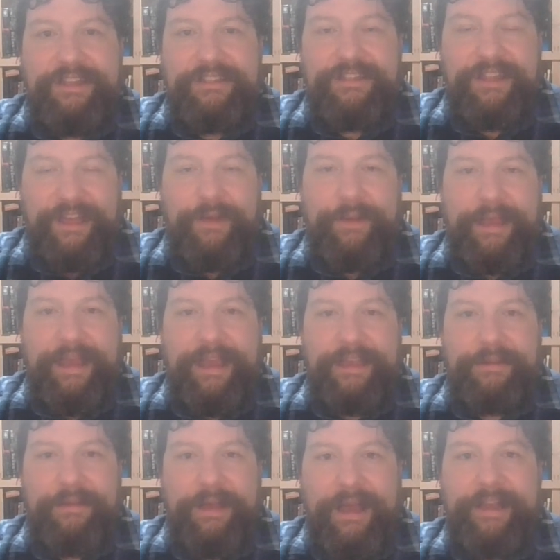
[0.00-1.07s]
So that way I
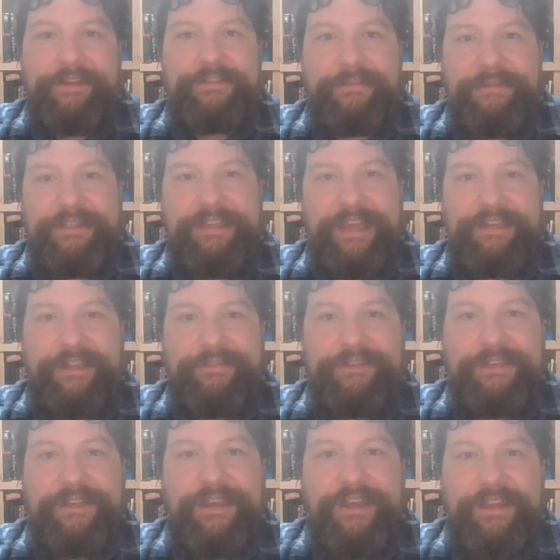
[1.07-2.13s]
could hire some detectives